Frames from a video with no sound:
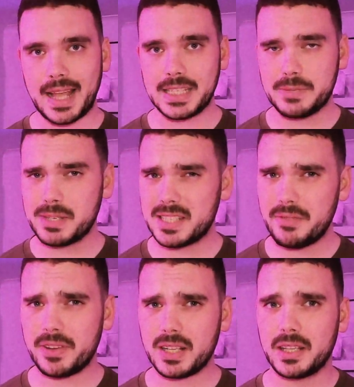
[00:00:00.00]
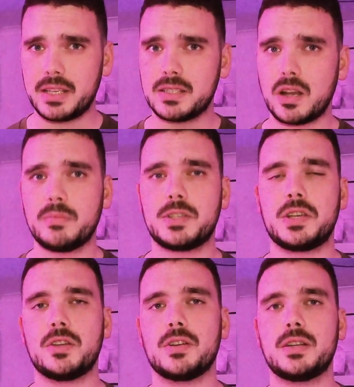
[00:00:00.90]
and specifically
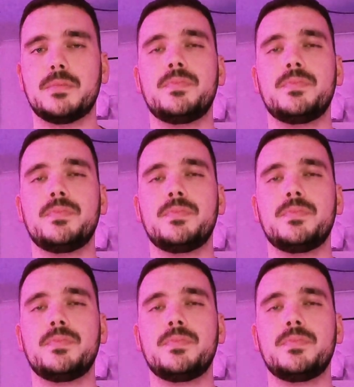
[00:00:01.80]
cybersecurity.